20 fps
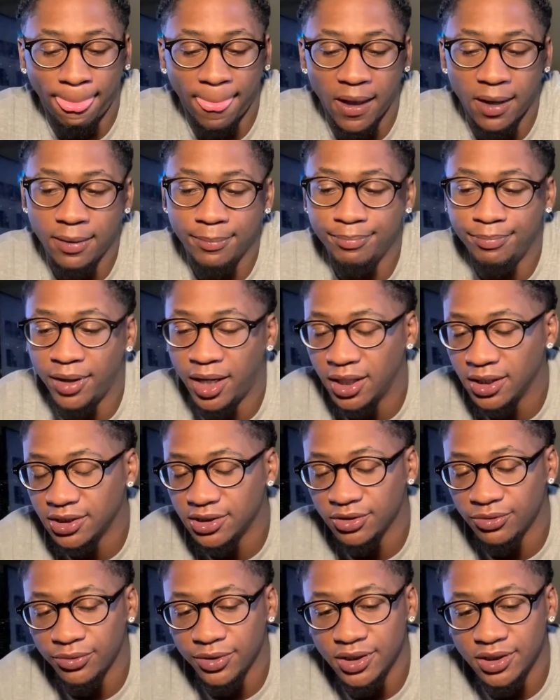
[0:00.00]
a
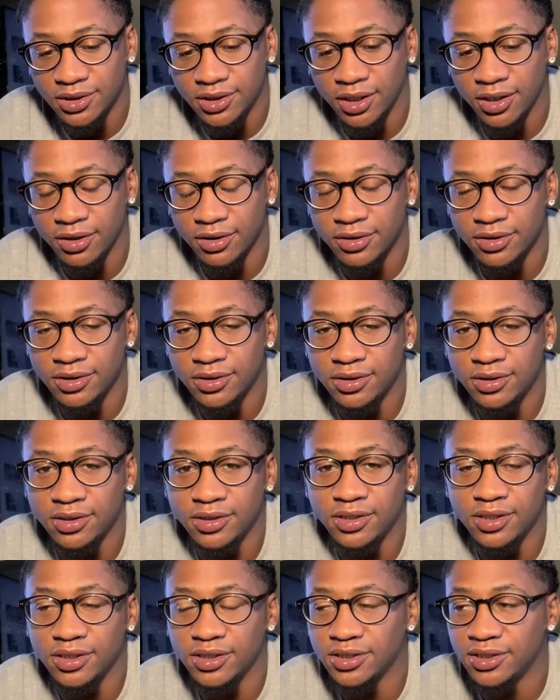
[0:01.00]
bunch of research
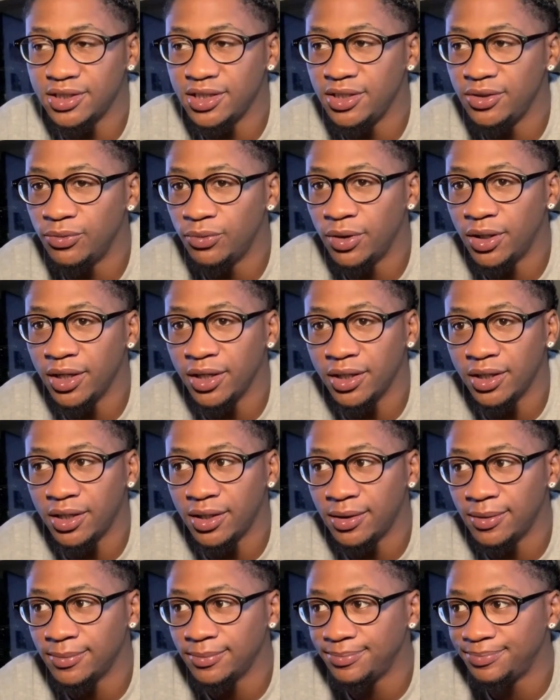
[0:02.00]
to see what
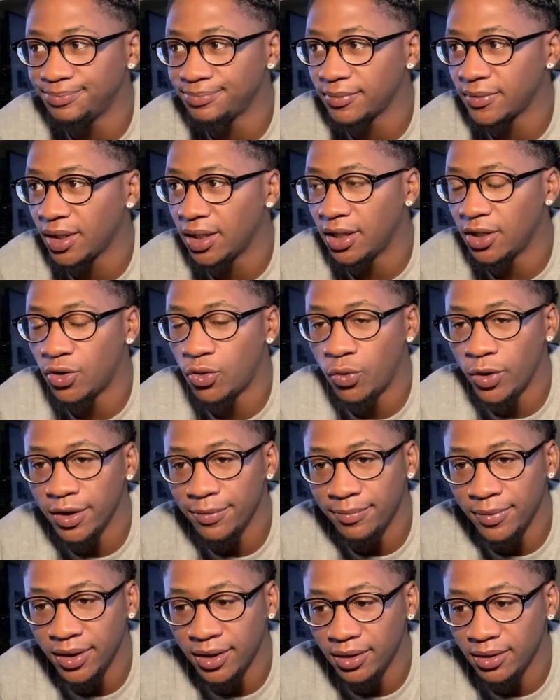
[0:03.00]

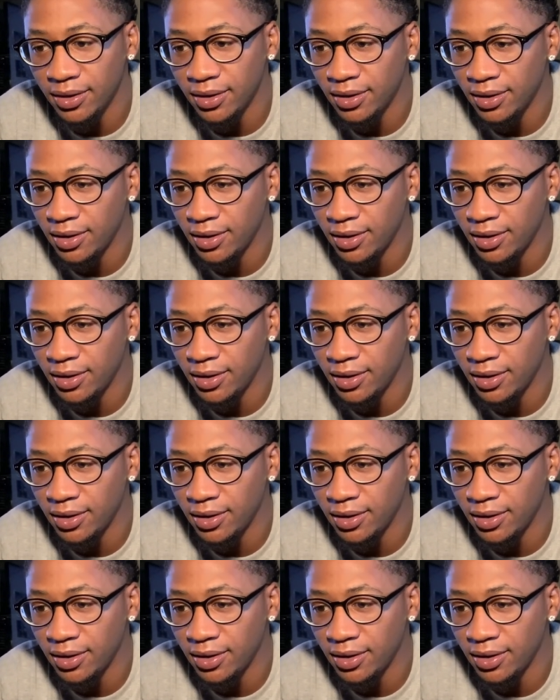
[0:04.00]
equipment